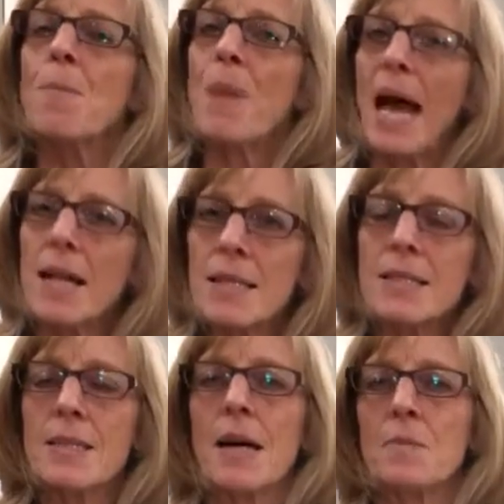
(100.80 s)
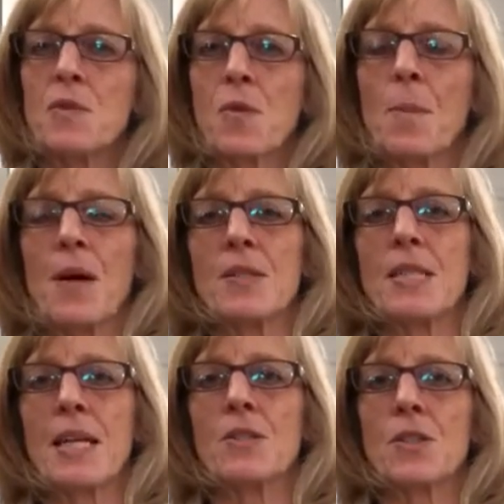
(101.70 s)
Balance comes from our
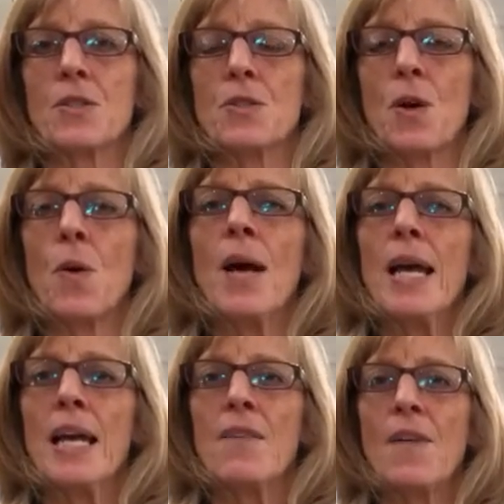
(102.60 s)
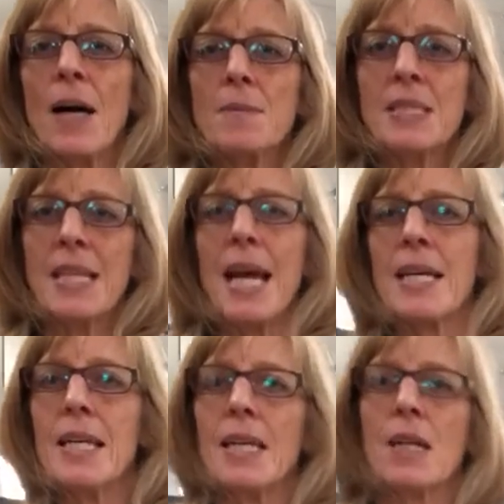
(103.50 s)
center. So if I'm
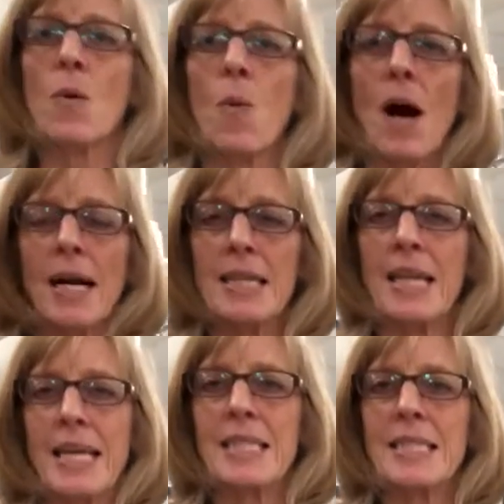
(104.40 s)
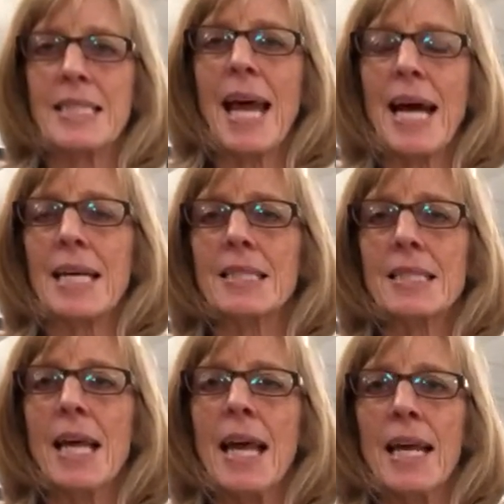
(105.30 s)
standing in a wide leg
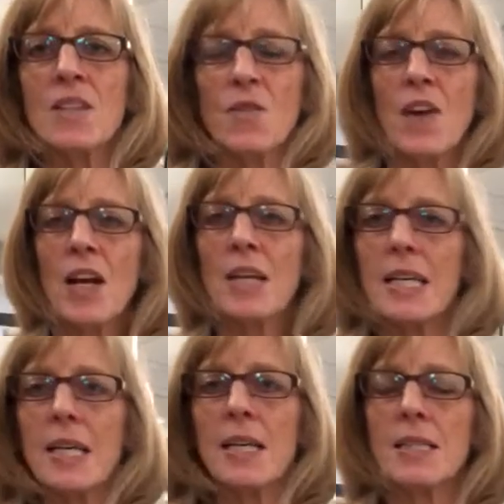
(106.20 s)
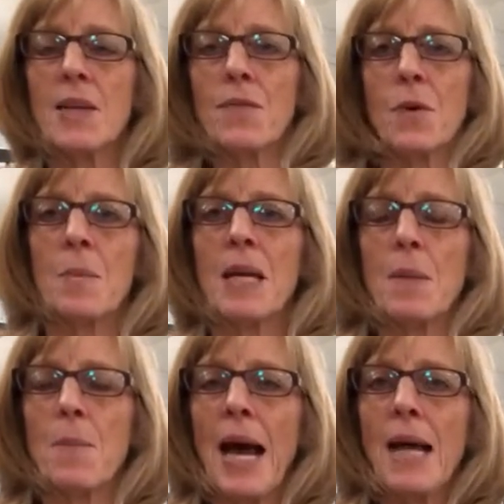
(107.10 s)
stance, it's fairly easy for me
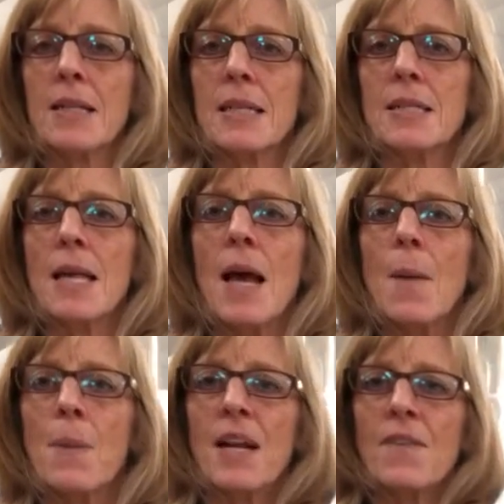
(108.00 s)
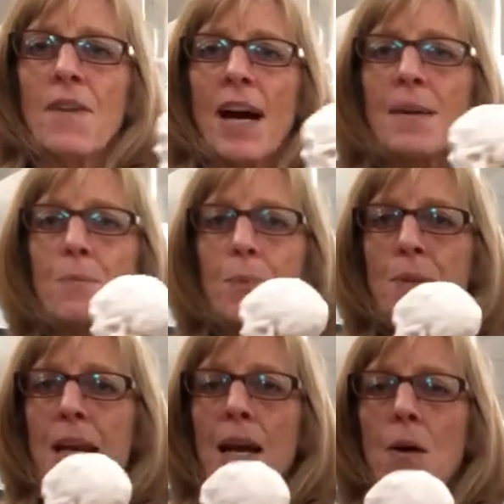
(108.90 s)
to balance. But if I
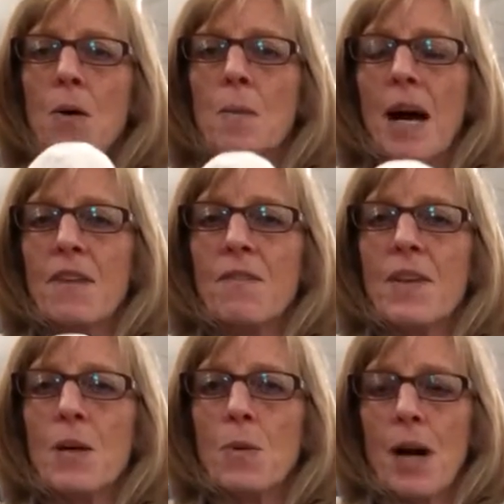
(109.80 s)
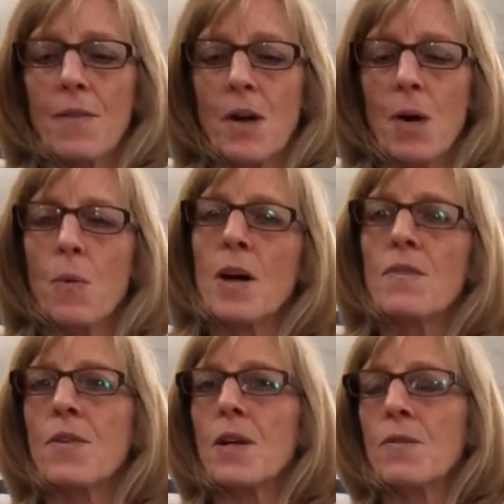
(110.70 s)
narrow my feet where I've got one
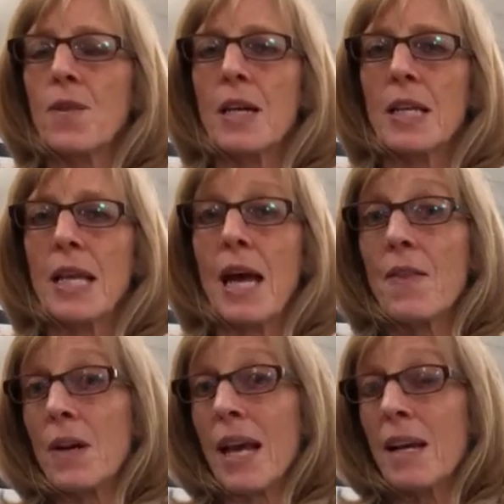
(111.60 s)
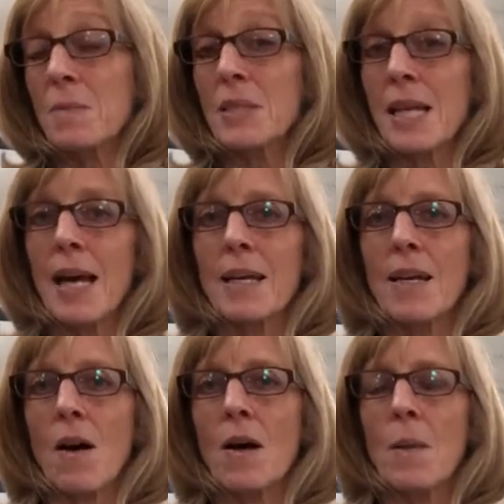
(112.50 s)
foot in front of the other, like I'm
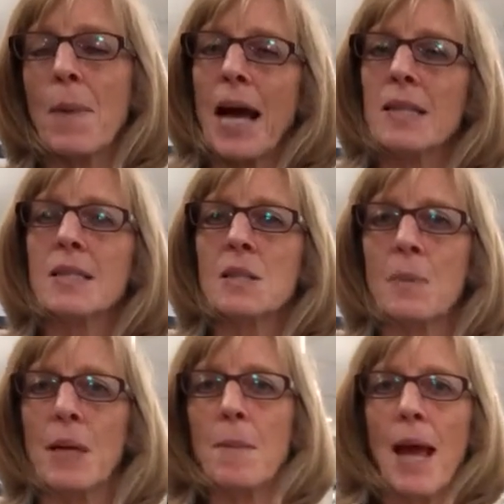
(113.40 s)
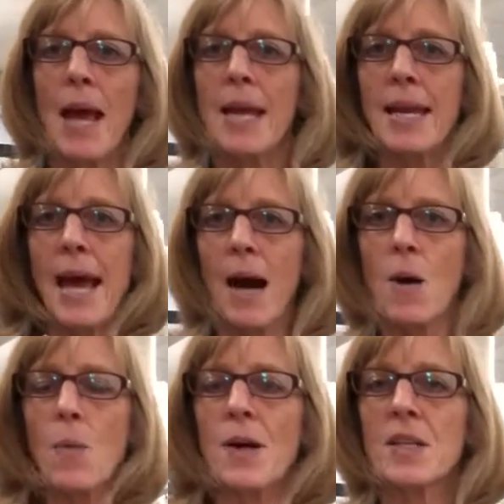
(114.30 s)
standing on a balance beam,
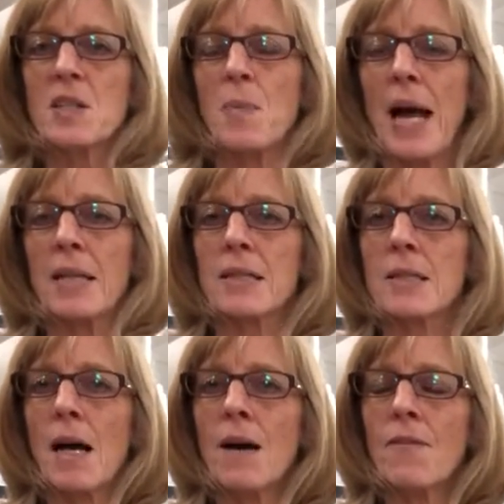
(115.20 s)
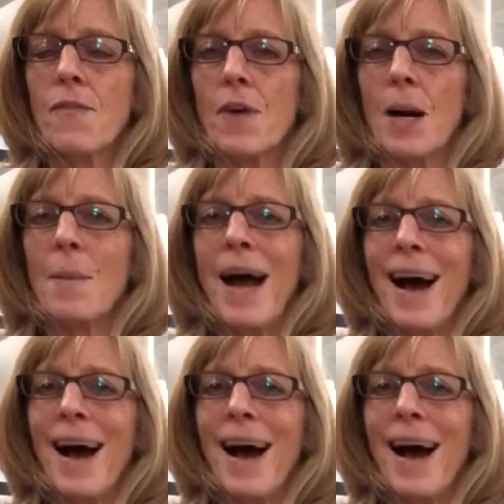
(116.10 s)
now where does balance come from?